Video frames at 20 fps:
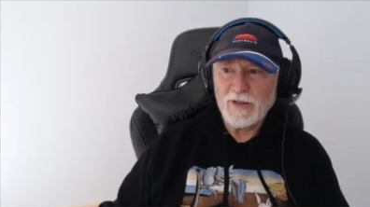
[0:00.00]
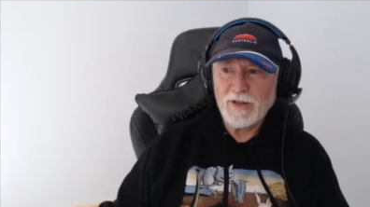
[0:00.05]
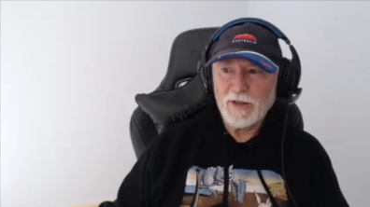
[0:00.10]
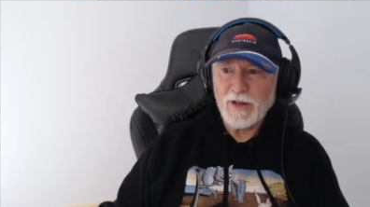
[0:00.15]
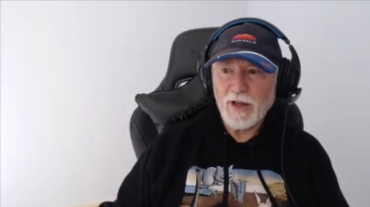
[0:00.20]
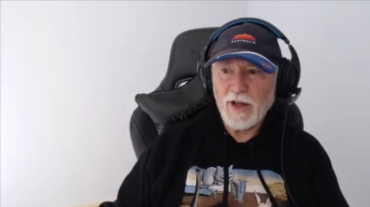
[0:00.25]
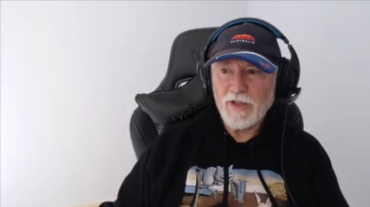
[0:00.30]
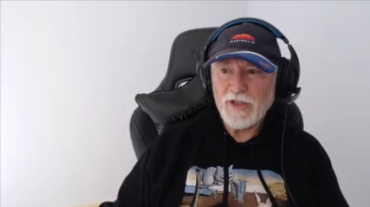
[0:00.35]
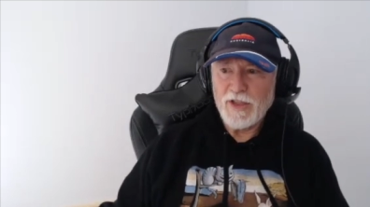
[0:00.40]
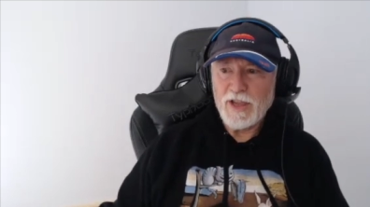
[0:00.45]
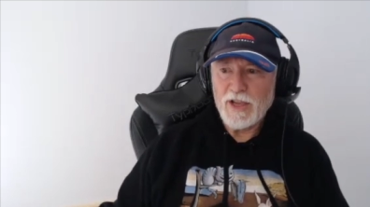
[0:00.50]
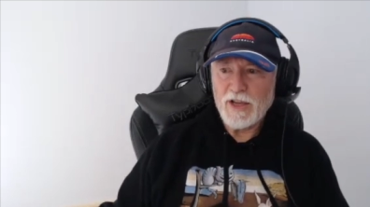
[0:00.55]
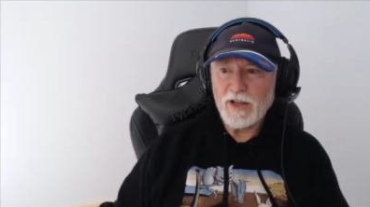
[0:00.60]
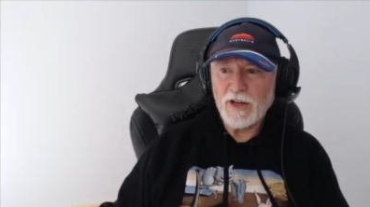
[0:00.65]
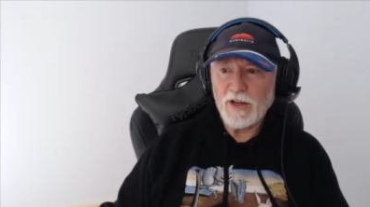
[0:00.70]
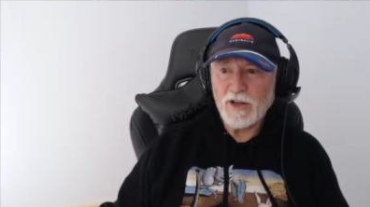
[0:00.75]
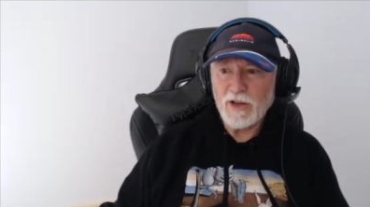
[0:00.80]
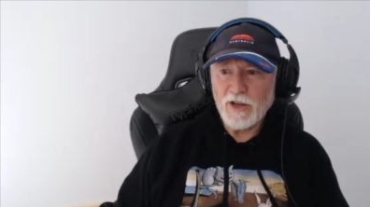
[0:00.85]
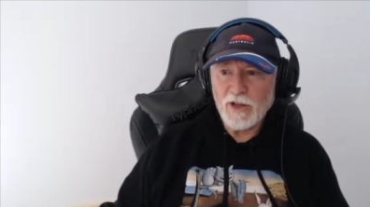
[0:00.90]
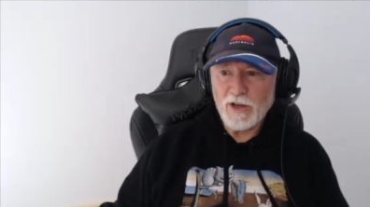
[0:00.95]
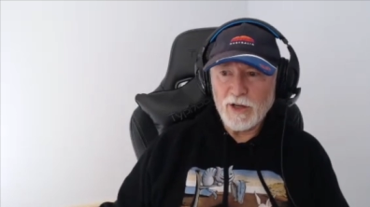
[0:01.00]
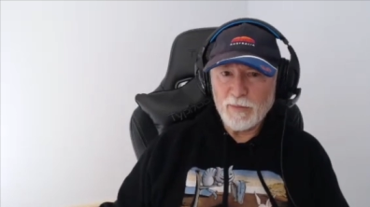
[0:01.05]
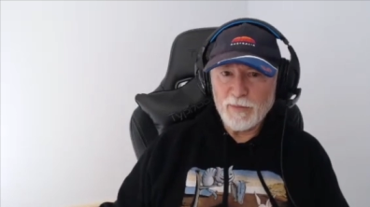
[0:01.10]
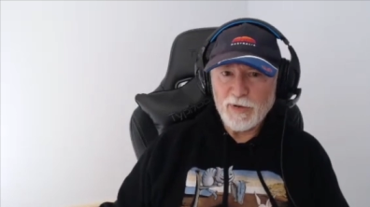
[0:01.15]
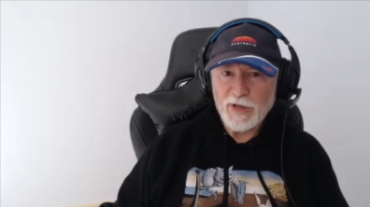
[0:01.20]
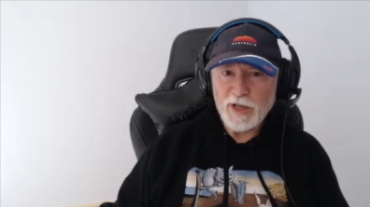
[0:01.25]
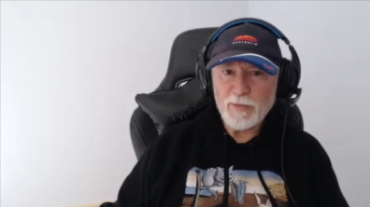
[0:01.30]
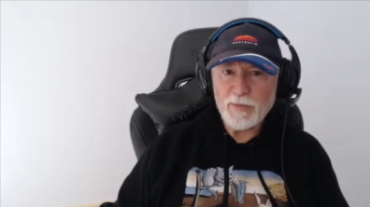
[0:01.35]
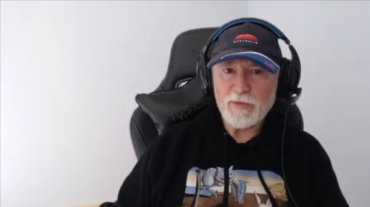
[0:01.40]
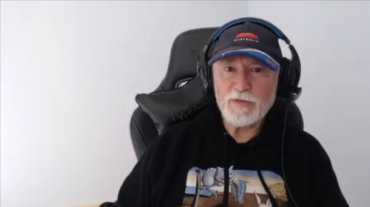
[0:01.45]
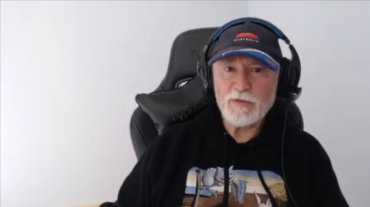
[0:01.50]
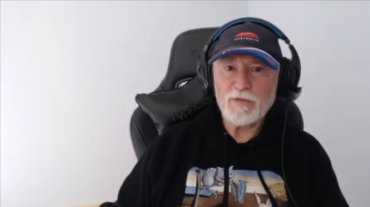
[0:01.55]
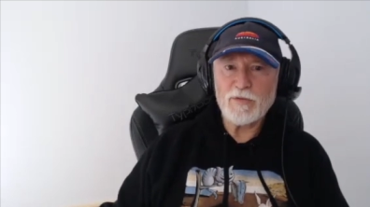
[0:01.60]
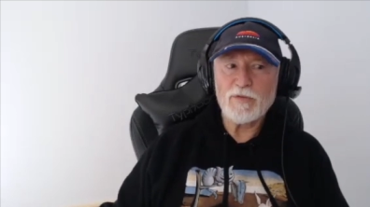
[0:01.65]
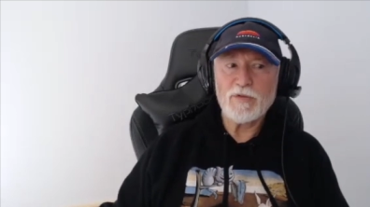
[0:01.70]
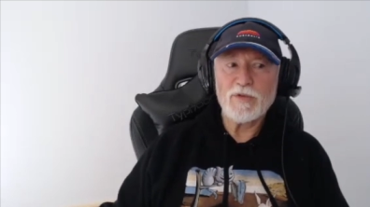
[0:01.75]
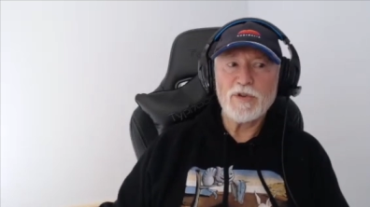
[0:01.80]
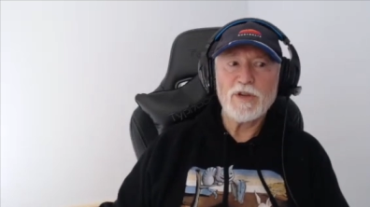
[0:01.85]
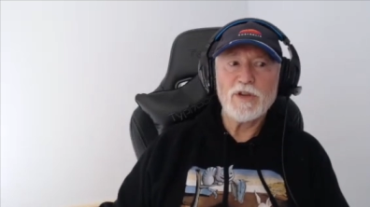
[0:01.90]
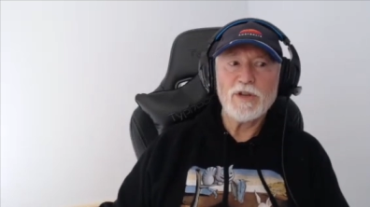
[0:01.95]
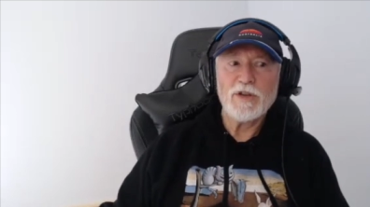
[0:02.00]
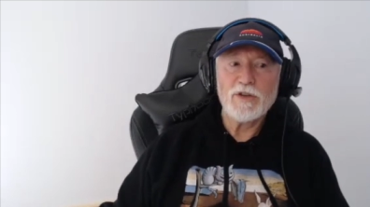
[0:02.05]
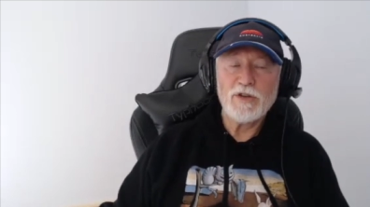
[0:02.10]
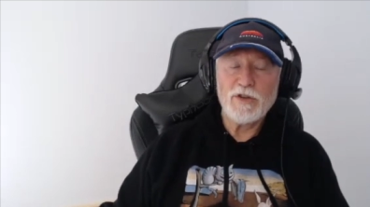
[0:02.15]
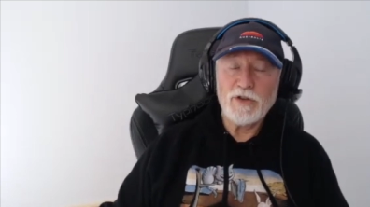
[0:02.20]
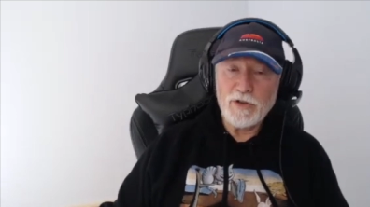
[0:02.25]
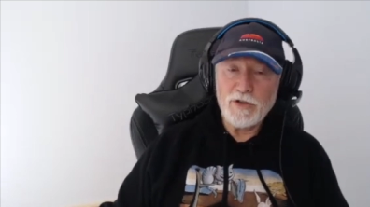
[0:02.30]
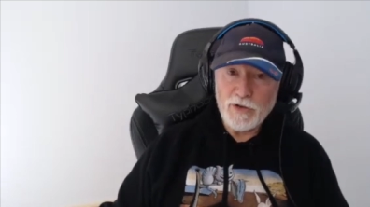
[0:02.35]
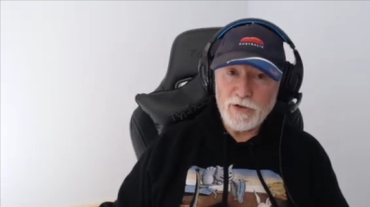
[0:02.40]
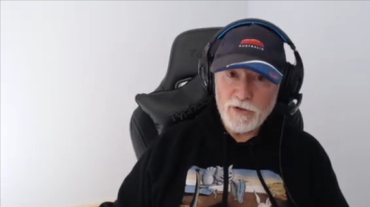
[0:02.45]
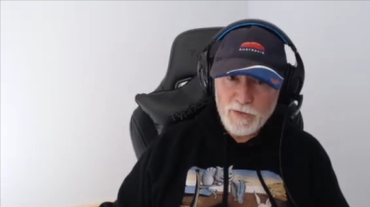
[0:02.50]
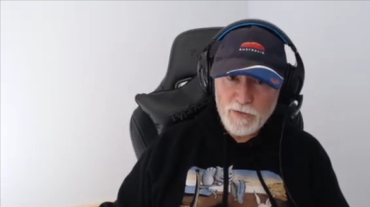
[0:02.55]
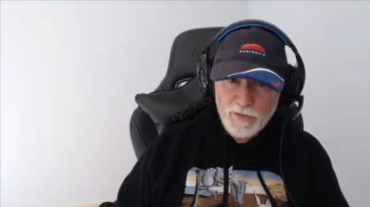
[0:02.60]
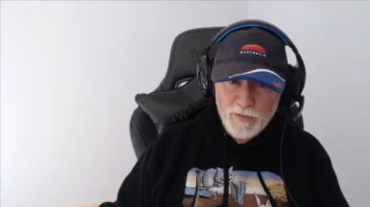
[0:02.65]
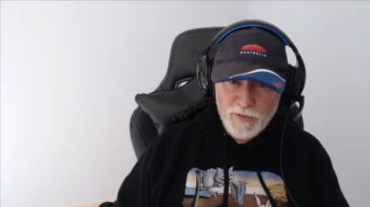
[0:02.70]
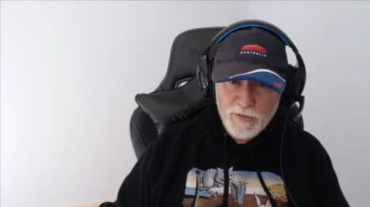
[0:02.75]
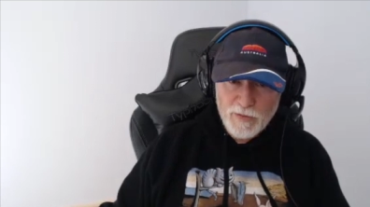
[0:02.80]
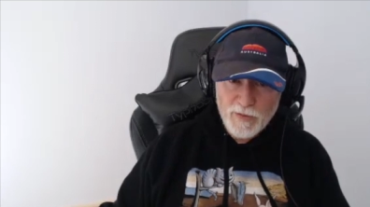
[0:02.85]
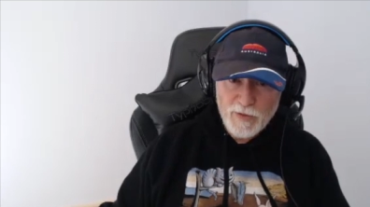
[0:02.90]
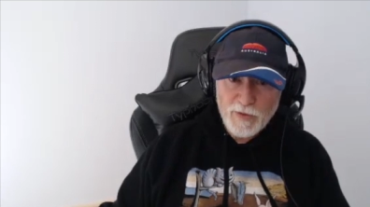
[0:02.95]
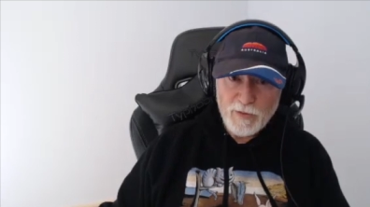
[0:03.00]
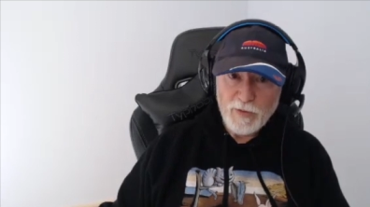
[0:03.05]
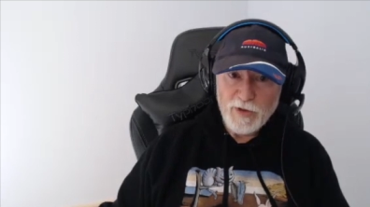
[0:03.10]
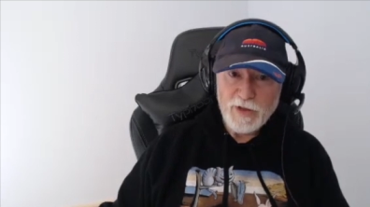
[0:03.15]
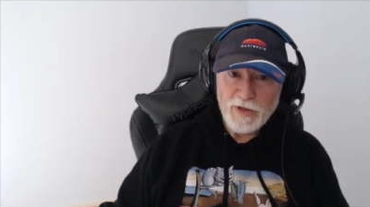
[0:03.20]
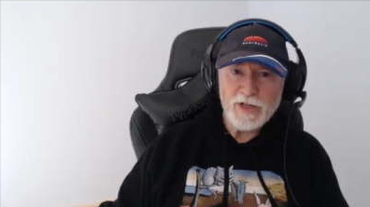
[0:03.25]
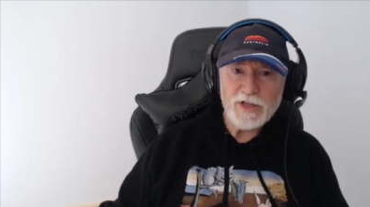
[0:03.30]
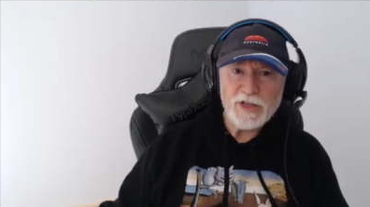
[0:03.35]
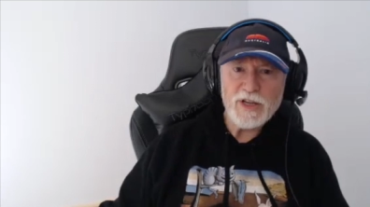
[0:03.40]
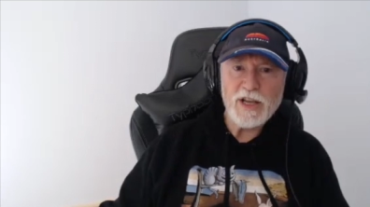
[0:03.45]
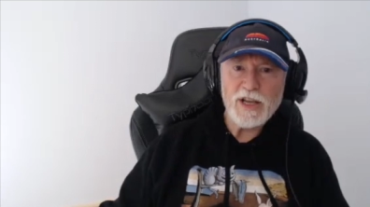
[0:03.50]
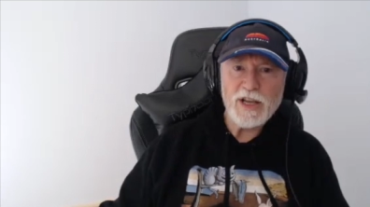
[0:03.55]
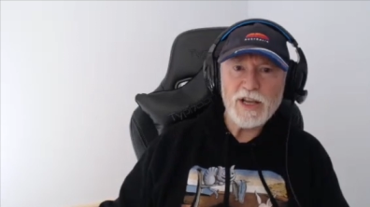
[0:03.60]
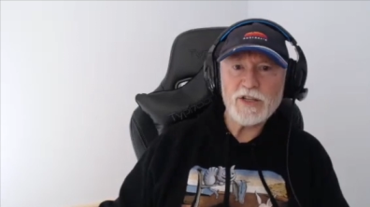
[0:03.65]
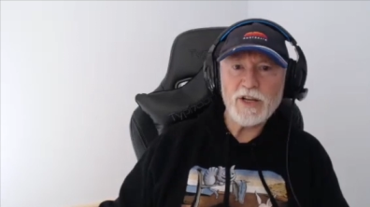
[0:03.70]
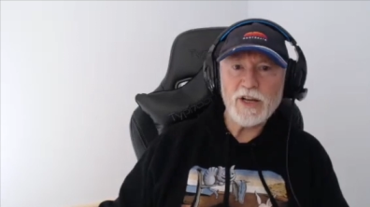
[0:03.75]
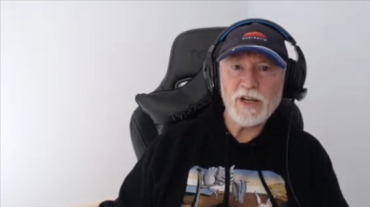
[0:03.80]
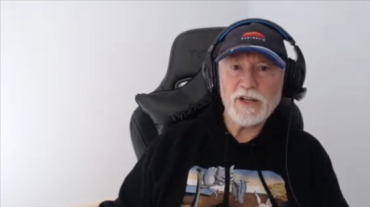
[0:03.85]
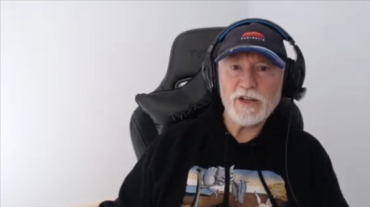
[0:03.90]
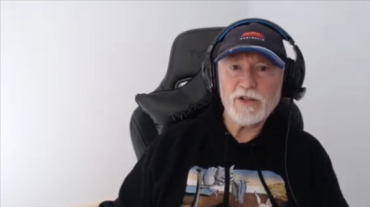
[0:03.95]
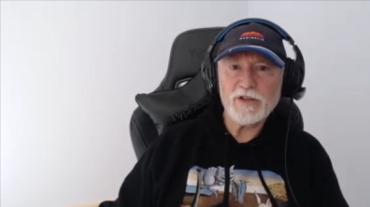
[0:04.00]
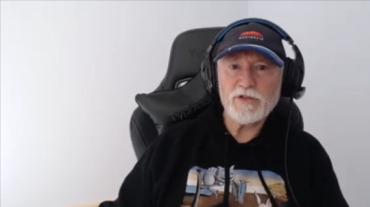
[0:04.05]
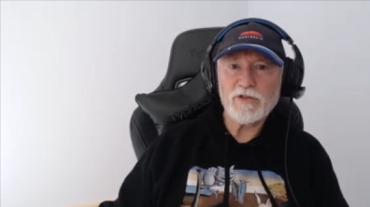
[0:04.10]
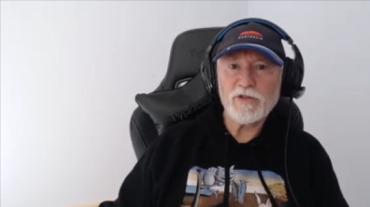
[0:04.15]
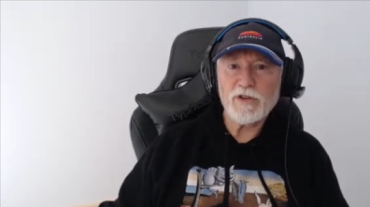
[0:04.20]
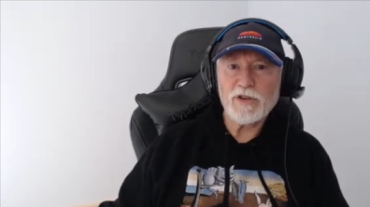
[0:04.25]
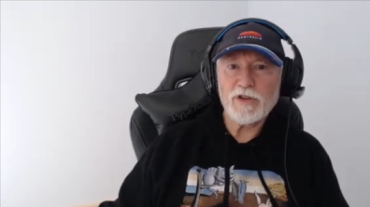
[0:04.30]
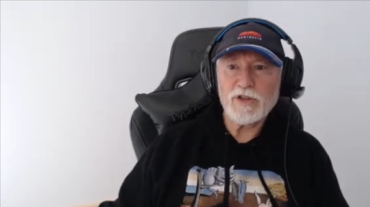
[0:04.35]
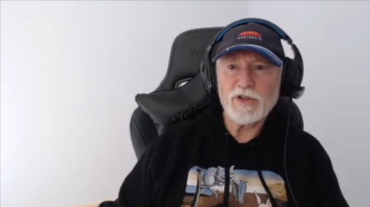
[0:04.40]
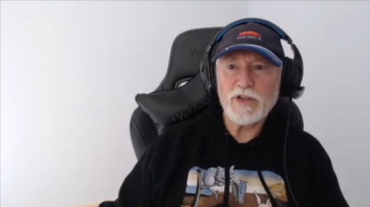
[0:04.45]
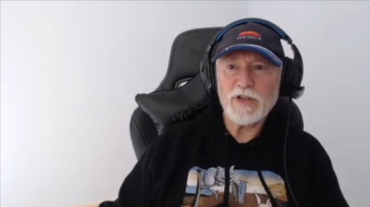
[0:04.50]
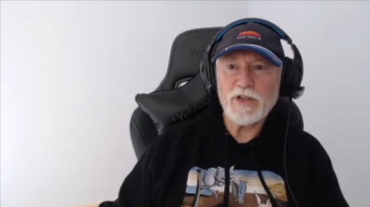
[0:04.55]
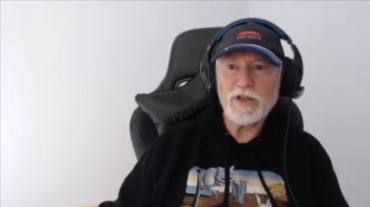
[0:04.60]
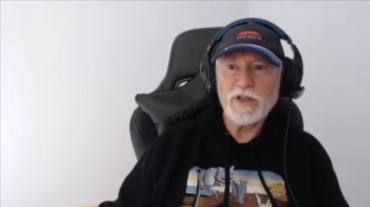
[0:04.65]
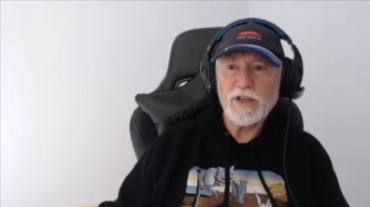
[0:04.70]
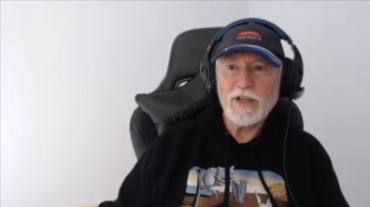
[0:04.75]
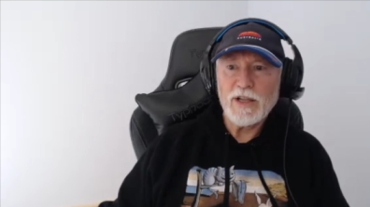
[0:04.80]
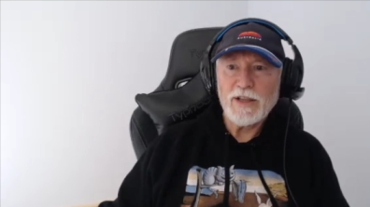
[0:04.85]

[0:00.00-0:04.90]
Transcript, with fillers: I think a lot of people do when they start studying astrology,